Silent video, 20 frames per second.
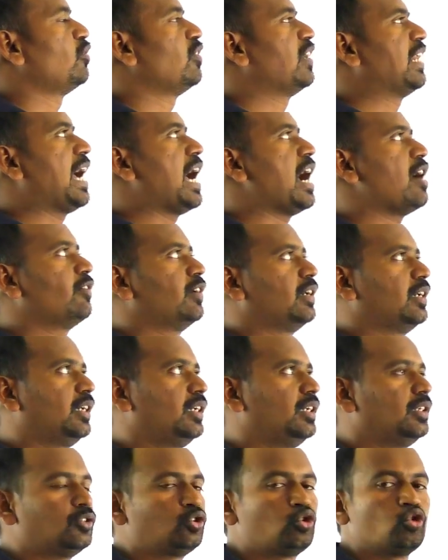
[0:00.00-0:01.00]
we will
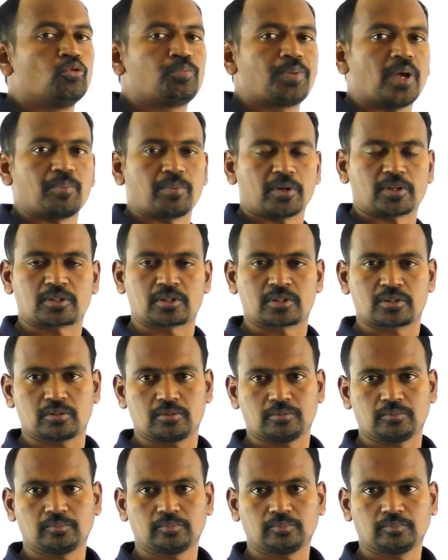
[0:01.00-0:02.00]
have two
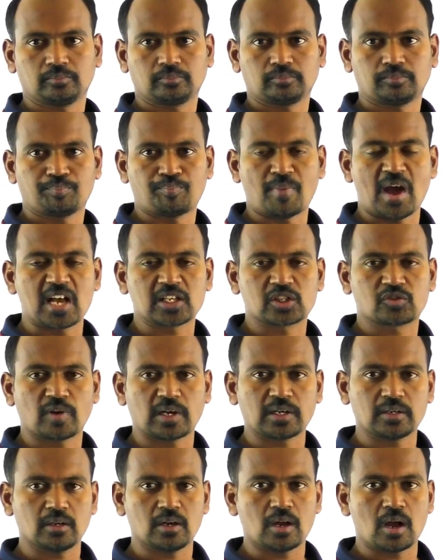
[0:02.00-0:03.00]
papers, Maths
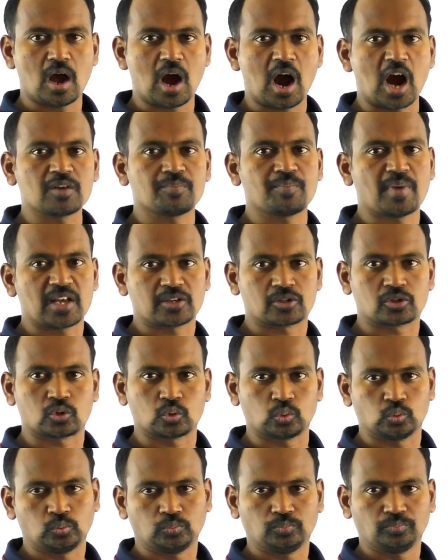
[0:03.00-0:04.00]
1 and Maths
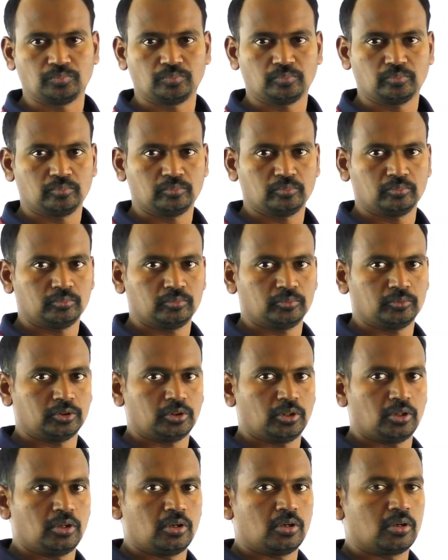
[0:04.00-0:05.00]
2.
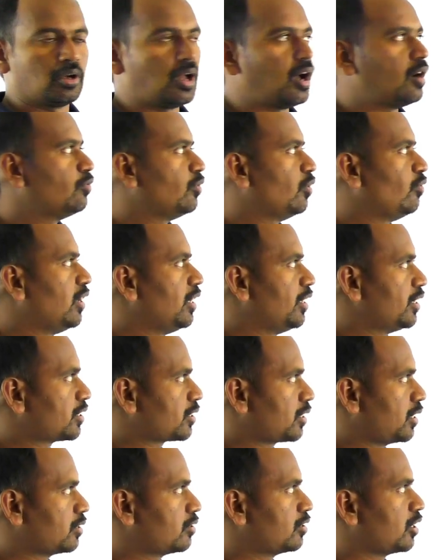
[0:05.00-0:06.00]
Now, we will
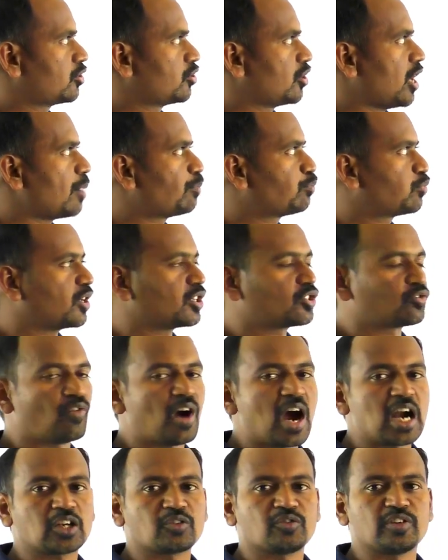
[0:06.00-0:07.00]
discuss the chapters
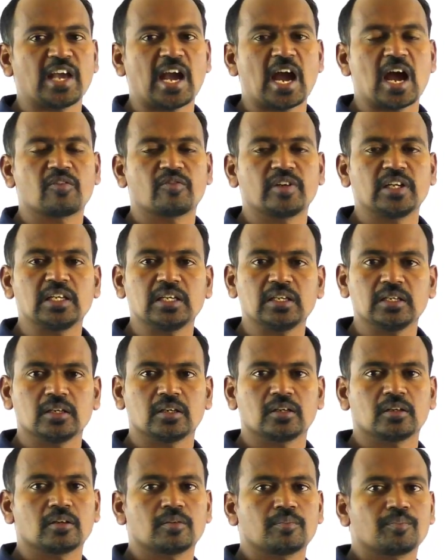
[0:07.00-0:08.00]
what we have in
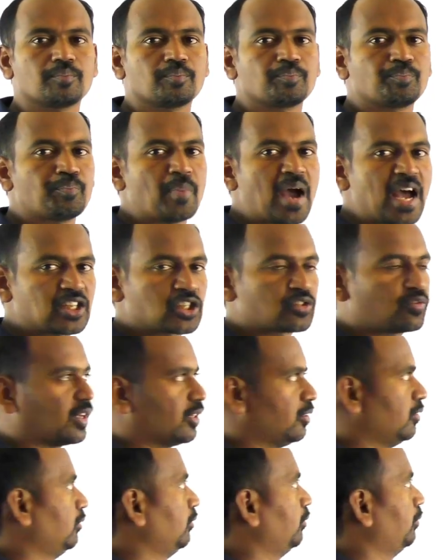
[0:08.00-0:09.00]
Maths
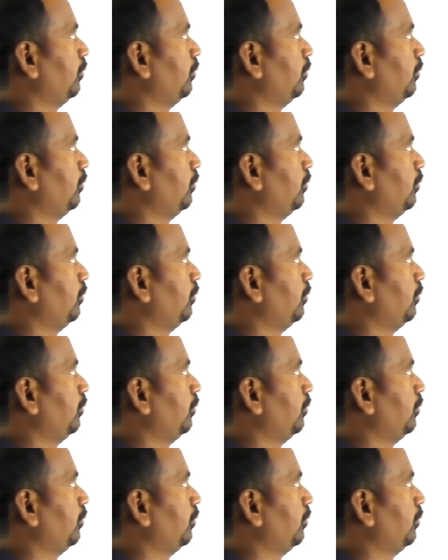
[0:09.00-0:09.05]
1.